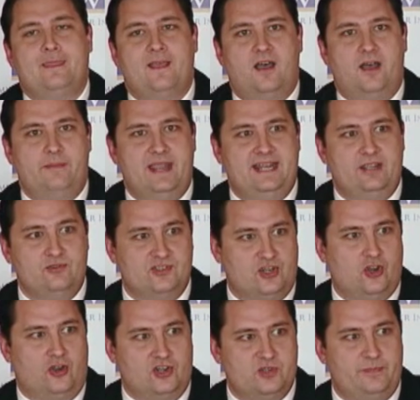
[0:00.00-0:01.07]
who's the
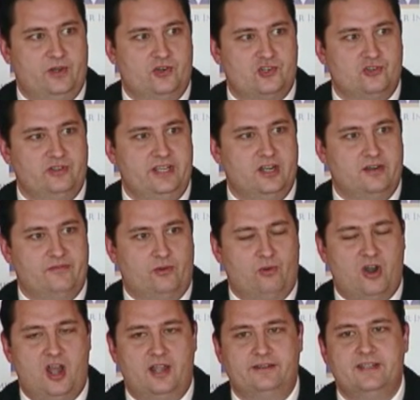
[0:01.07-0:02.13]
current spiritual leader of
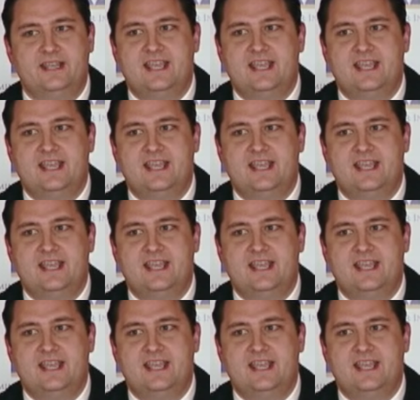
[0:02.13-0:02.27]
Iran,